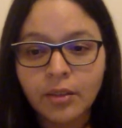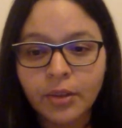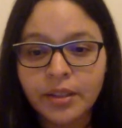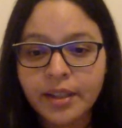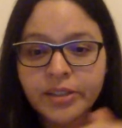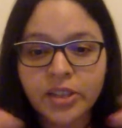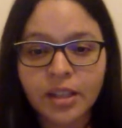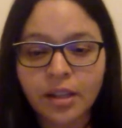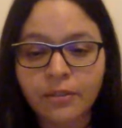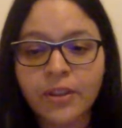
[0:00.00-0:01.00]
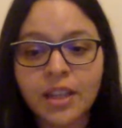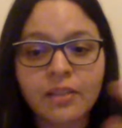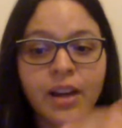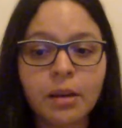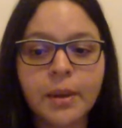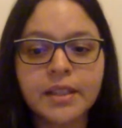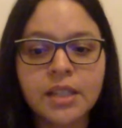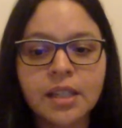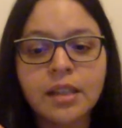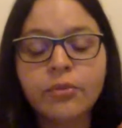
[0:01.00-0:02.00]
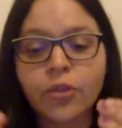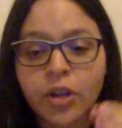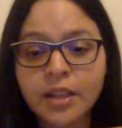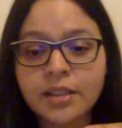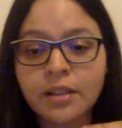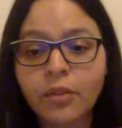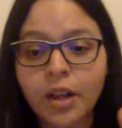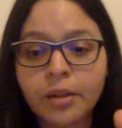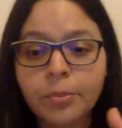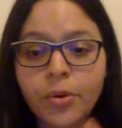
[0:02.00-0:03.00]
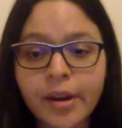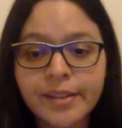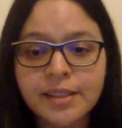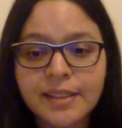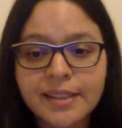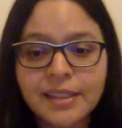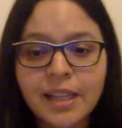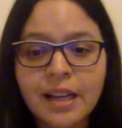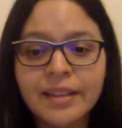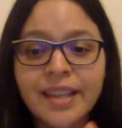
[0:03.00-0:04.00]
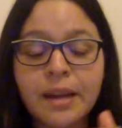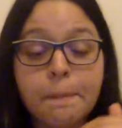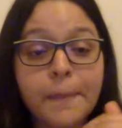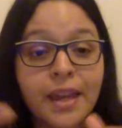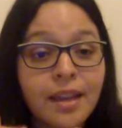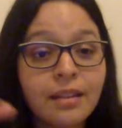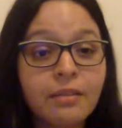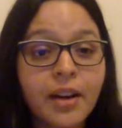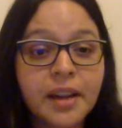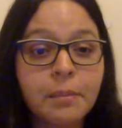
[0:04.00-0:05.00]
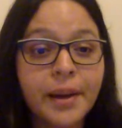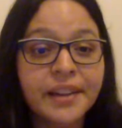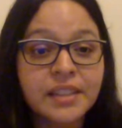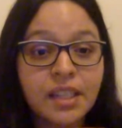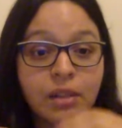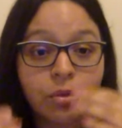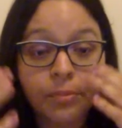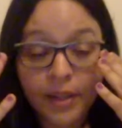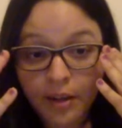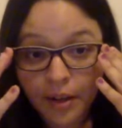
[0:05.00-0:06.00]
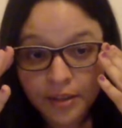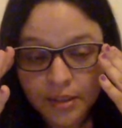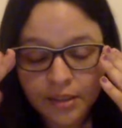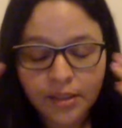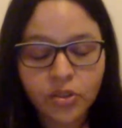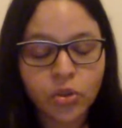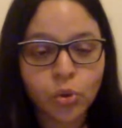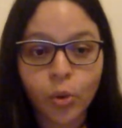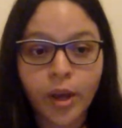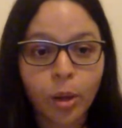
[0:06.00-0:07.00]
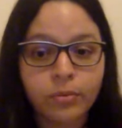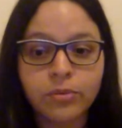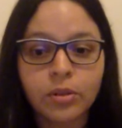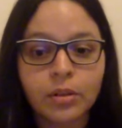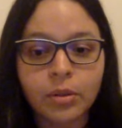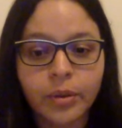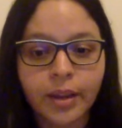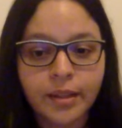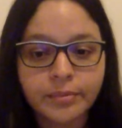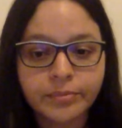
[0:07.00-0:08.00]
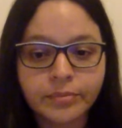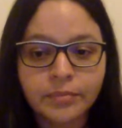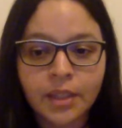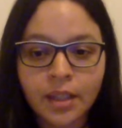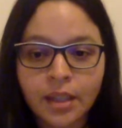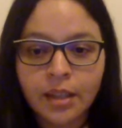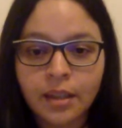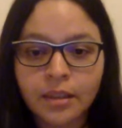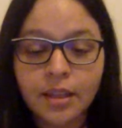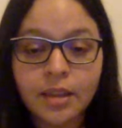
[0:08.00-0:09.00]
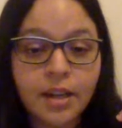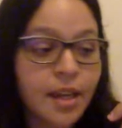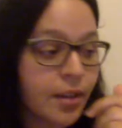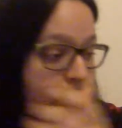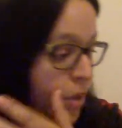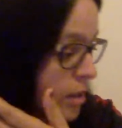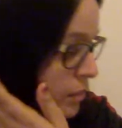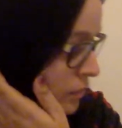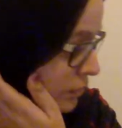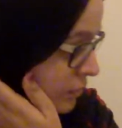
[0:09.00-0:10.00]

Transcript: what did I say there? V divided by T. And then for constant volume process, then P divided by T will be constant. This is so helpful, okay? Then the next one,